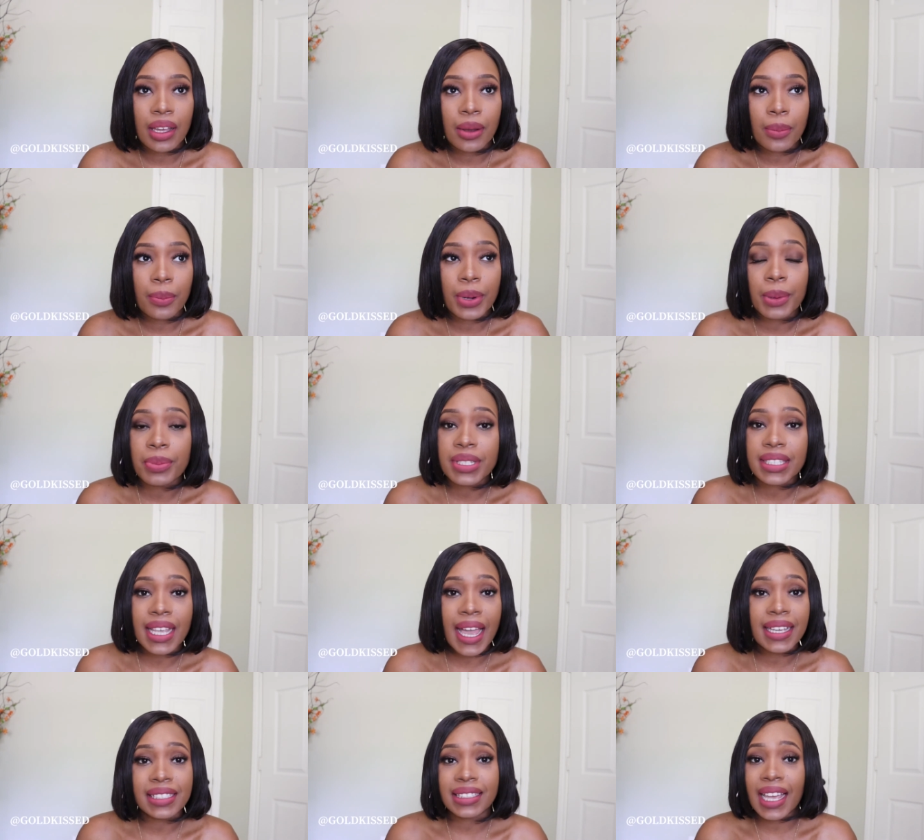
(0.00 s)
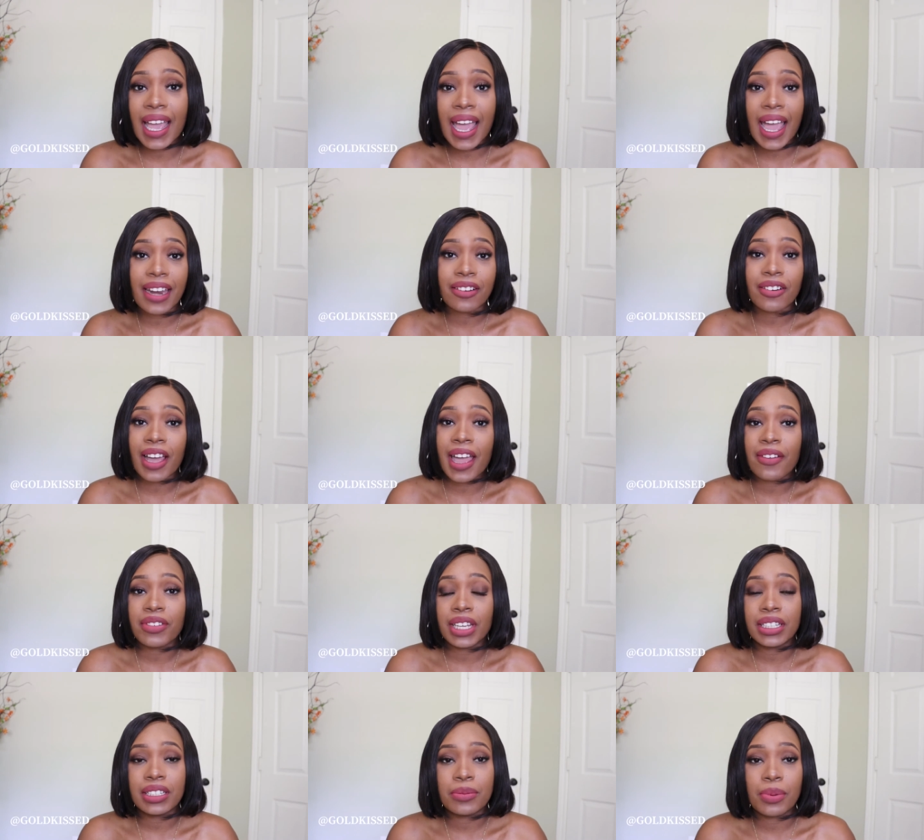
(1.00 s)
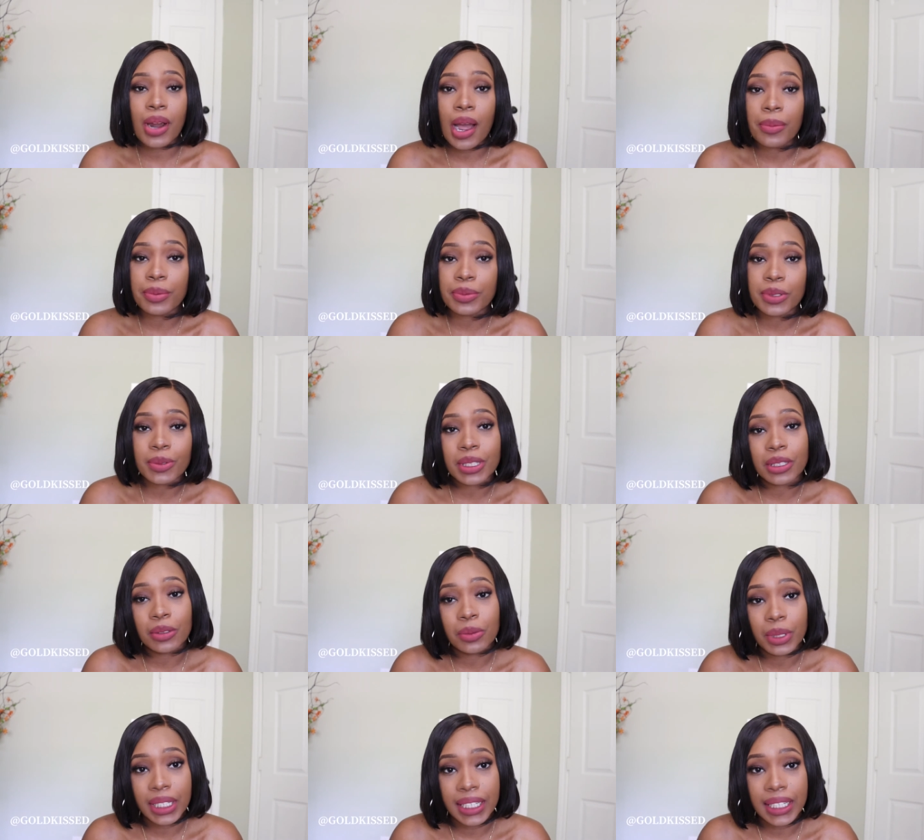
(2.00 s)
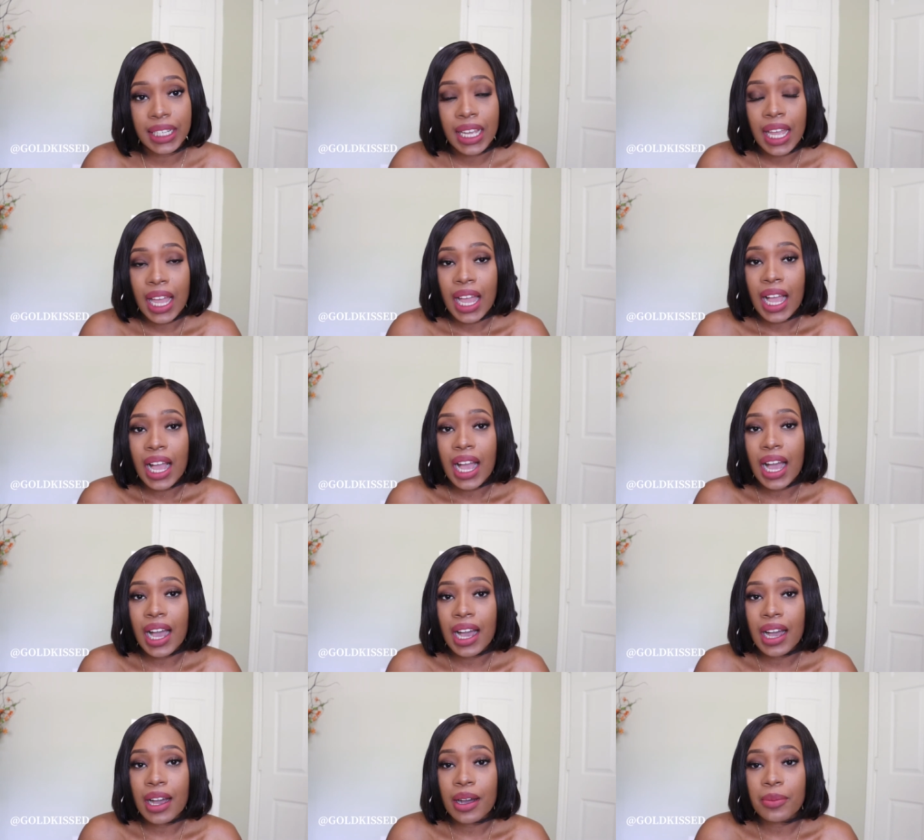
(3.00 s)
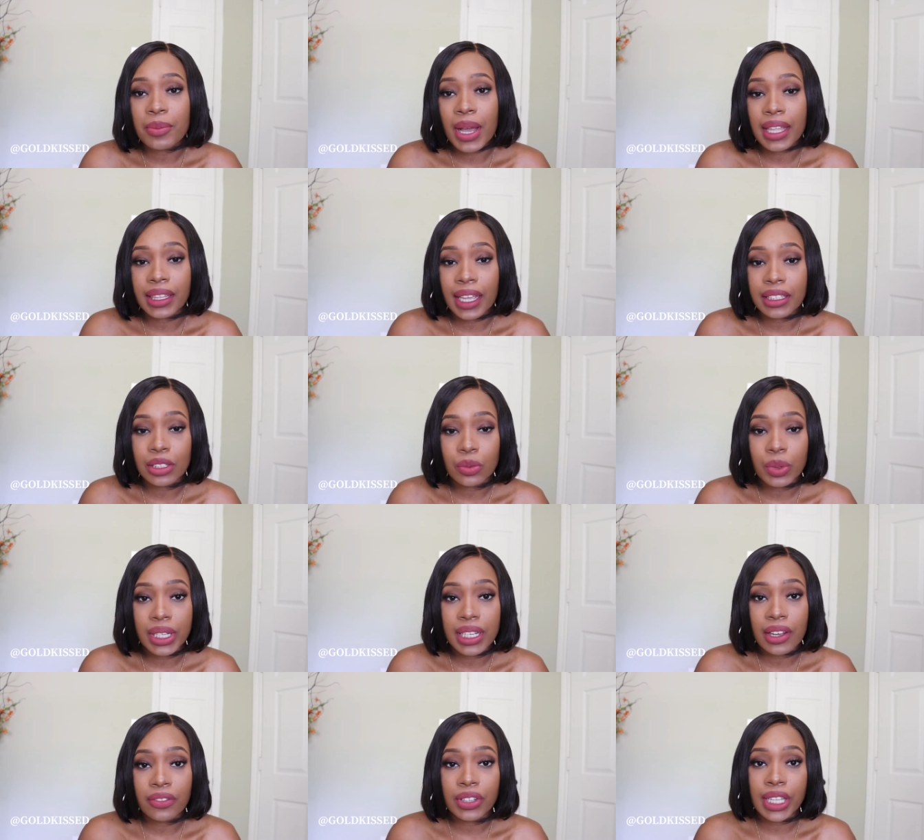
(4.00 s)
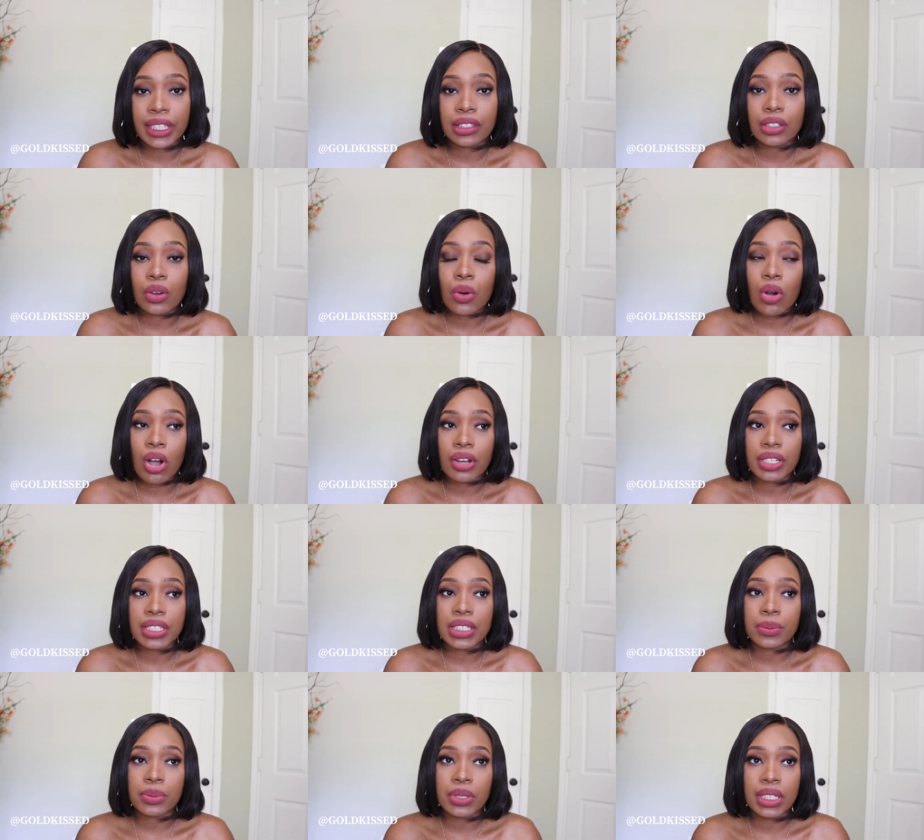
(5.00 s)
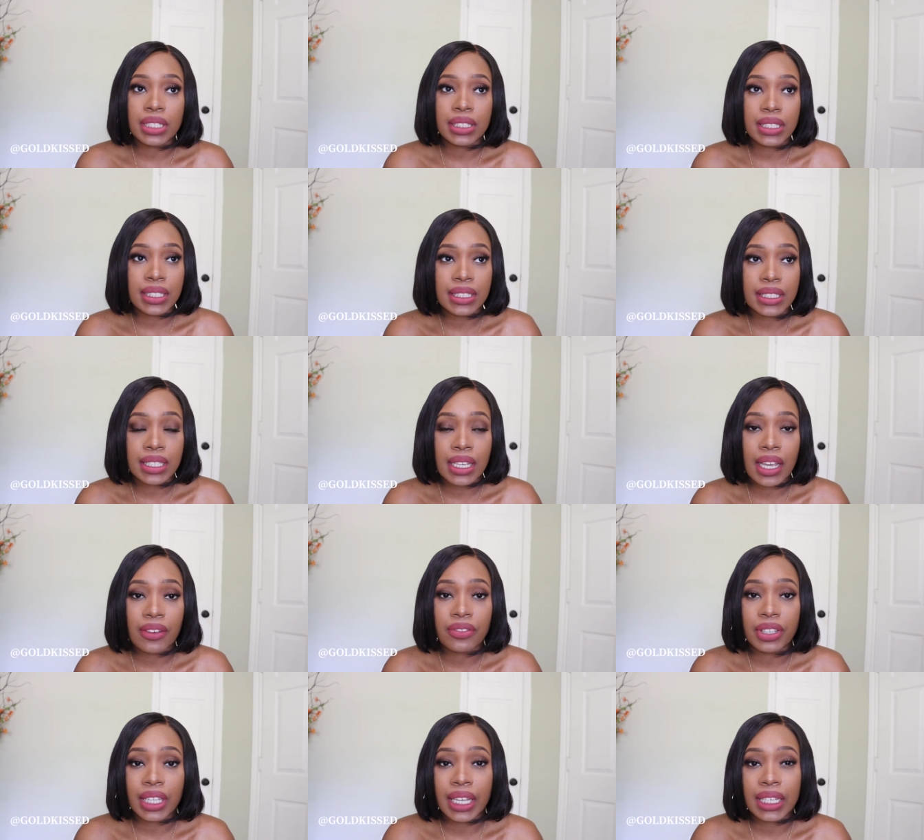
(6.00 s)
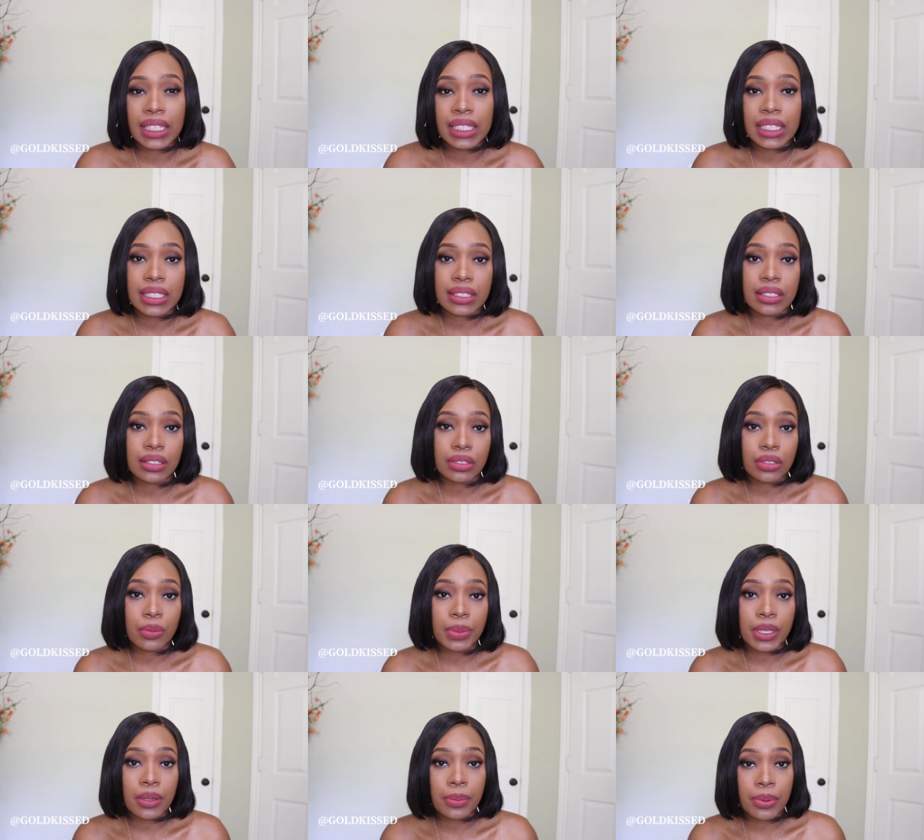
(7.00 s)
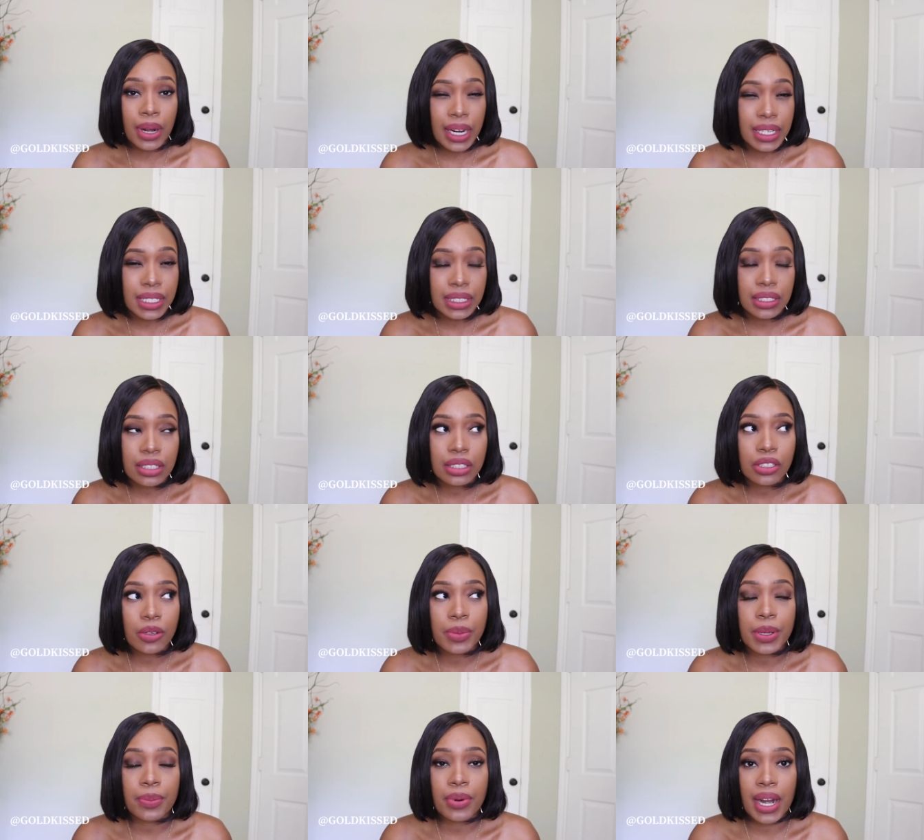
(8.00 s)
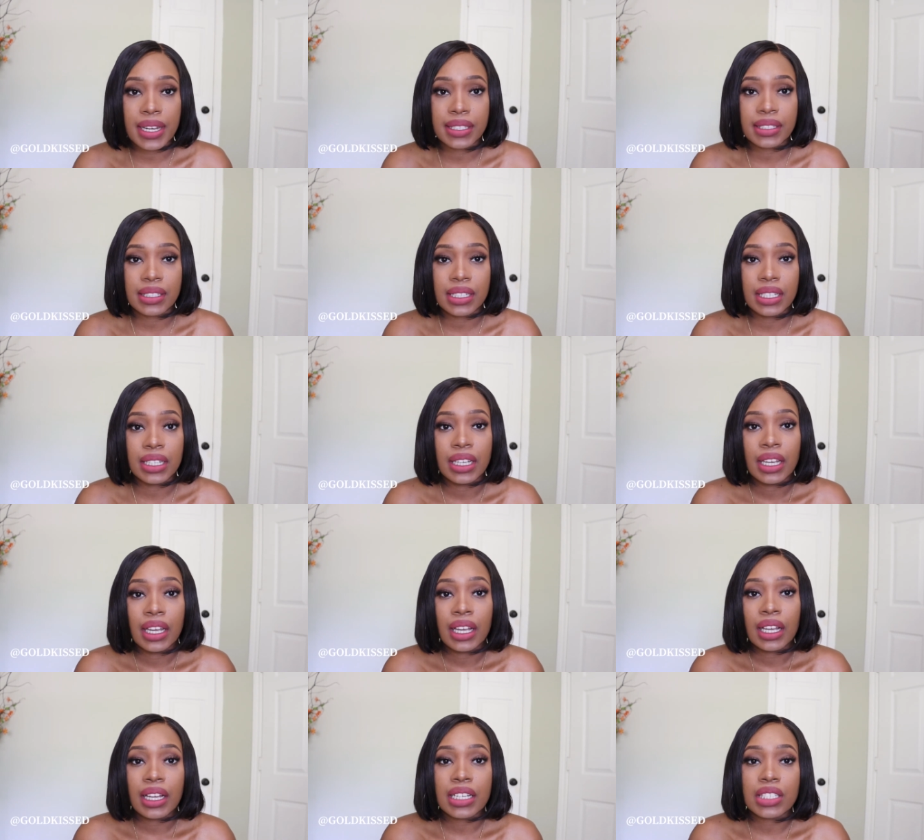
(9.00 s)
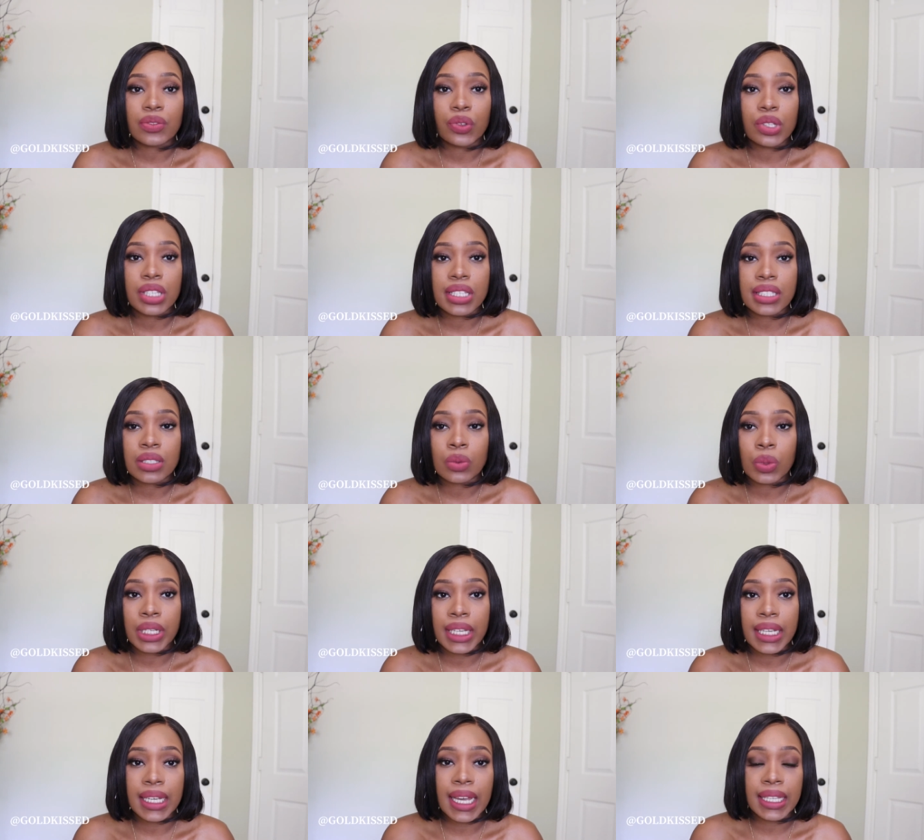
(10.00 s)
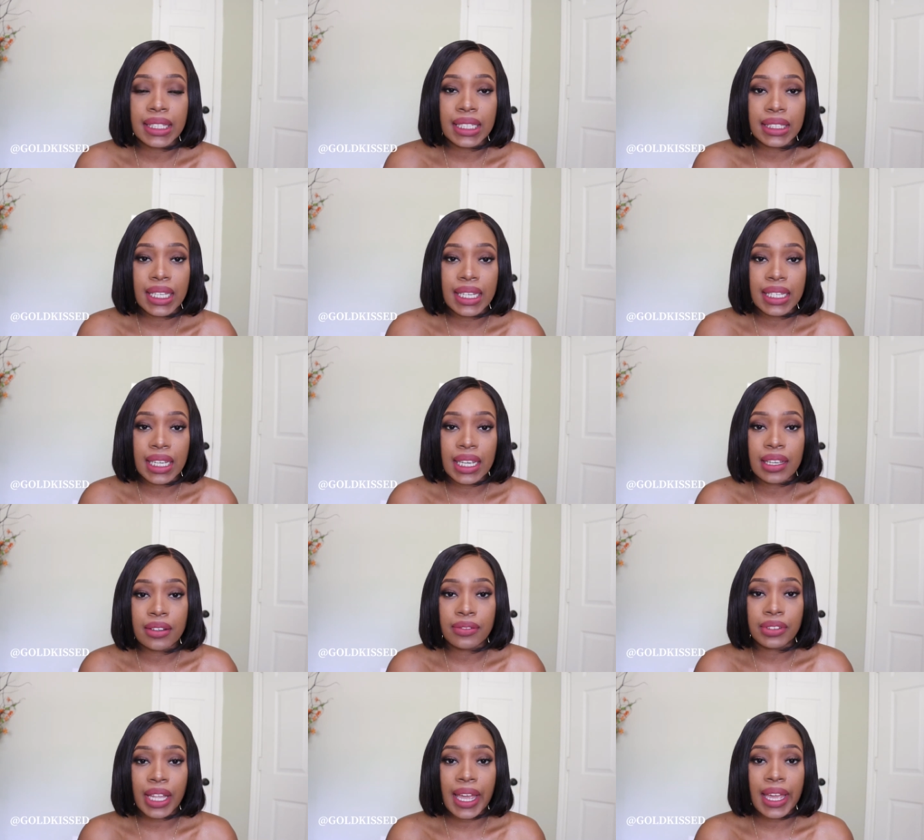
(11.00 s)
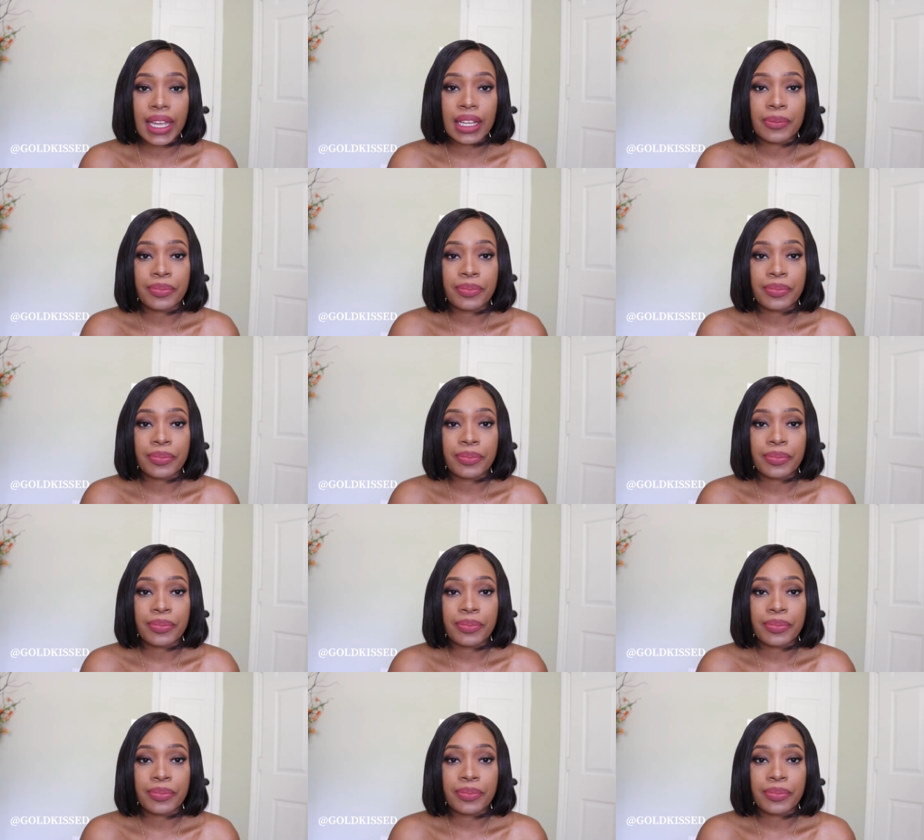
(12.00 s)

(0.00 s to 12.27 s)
But besides that, I don't have any problems with the wig. I like the wig. I feel like the quality is pretty decent. I feel like it is a little bit of price. It's a little bit pricey because for this wig, I think they gave like